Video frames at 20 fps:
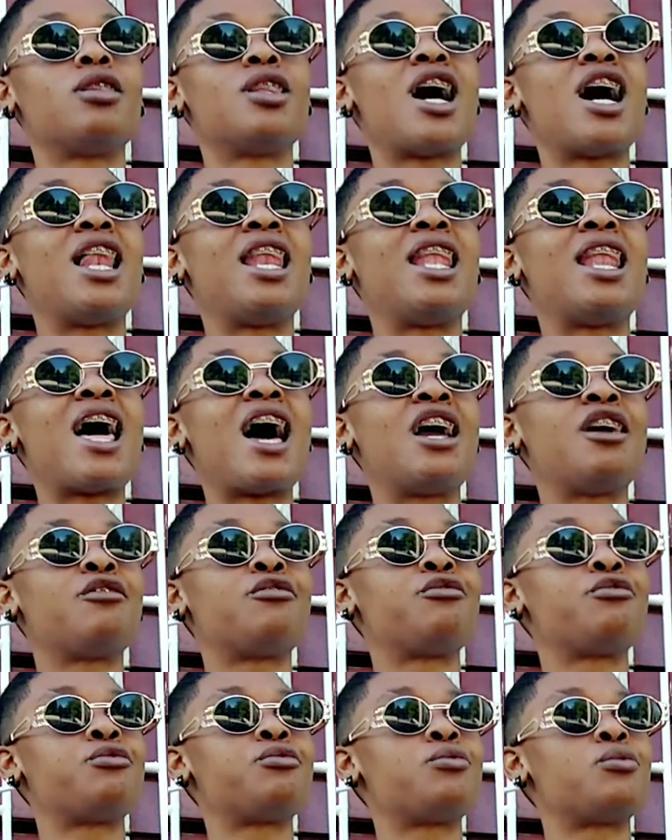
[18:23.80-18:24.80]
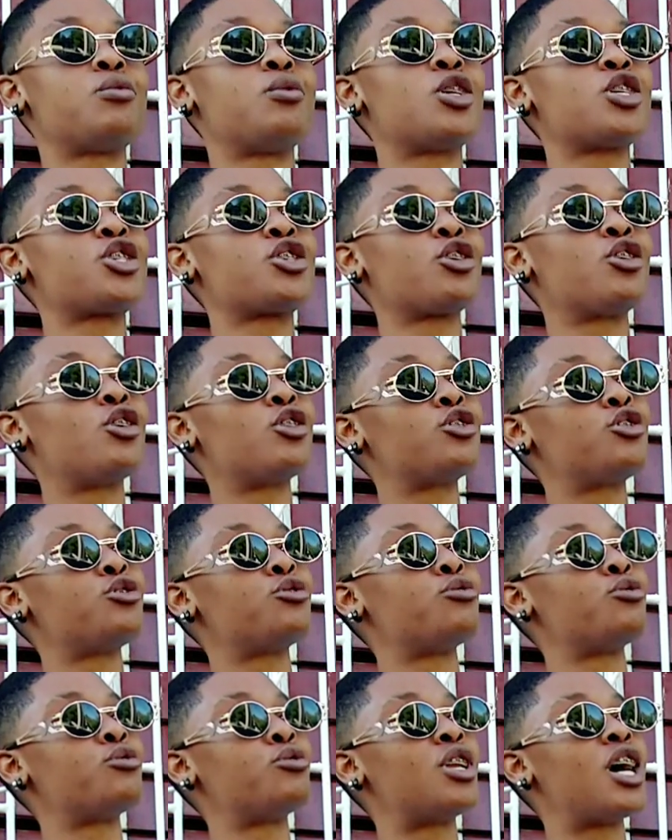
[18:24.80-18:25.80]
that life where she got
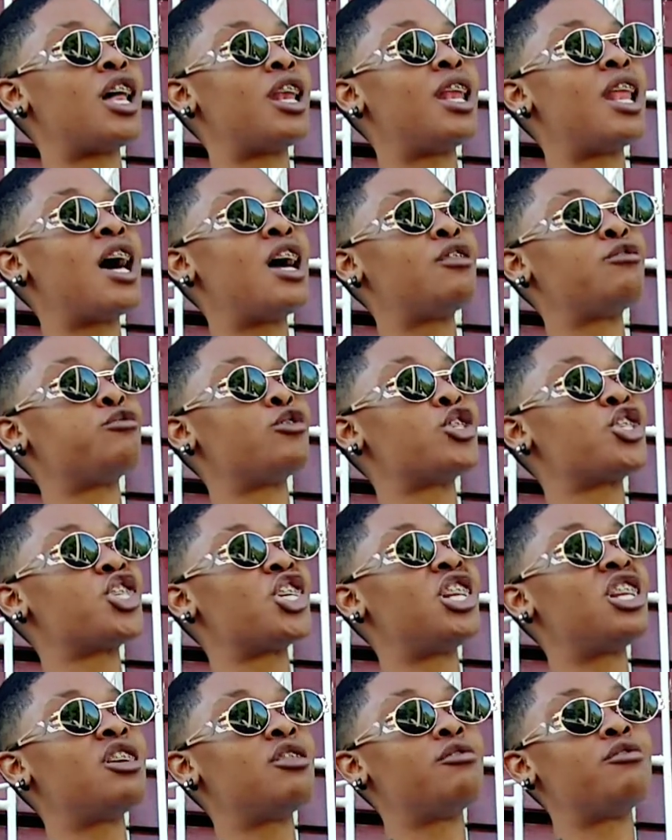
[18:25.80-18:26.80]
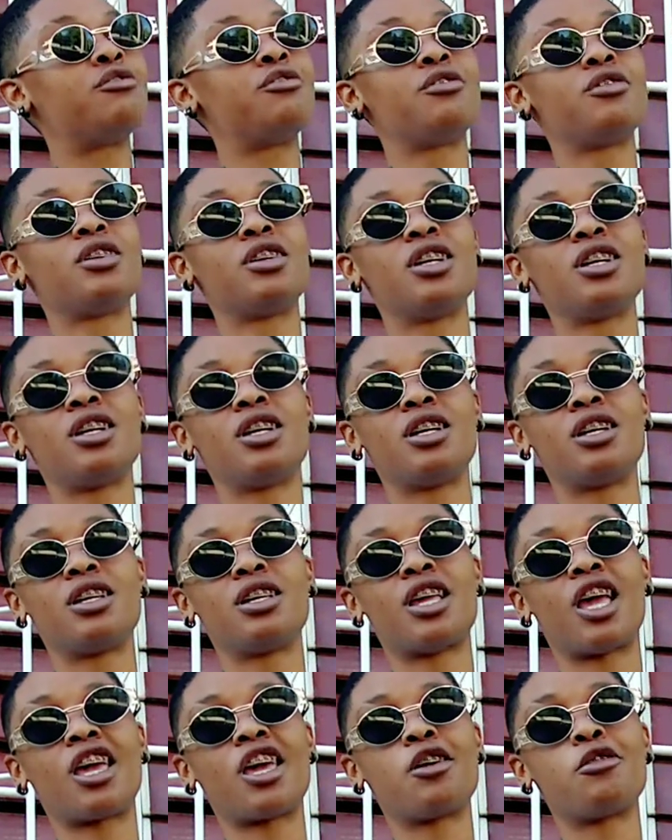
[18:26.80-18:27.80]
through, that life where she lived,
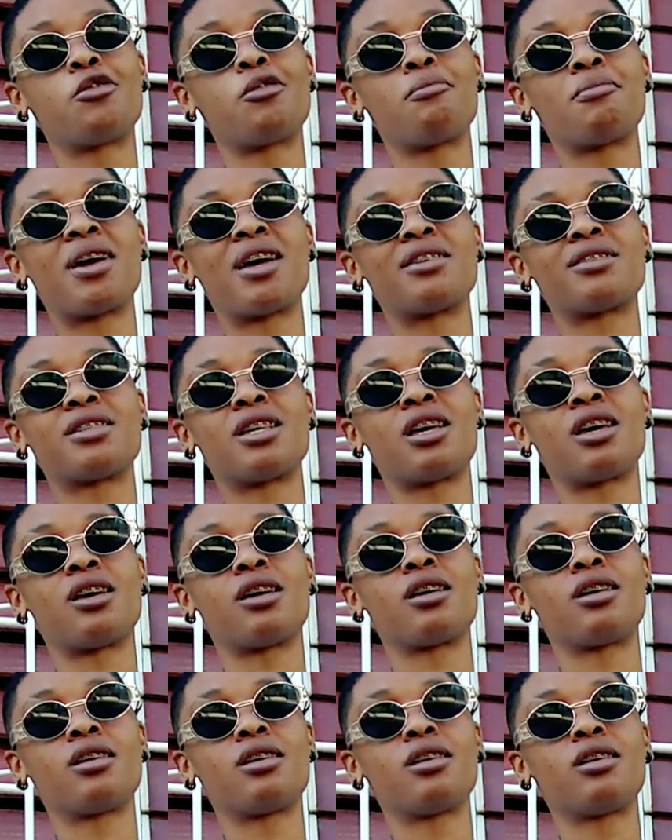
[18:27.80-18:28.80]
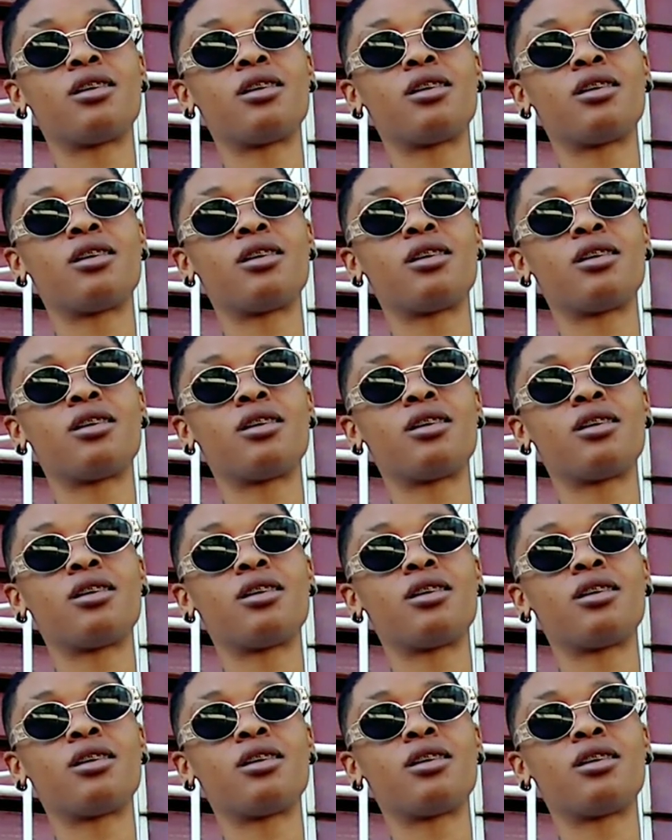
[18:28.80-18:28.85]
you get what I say?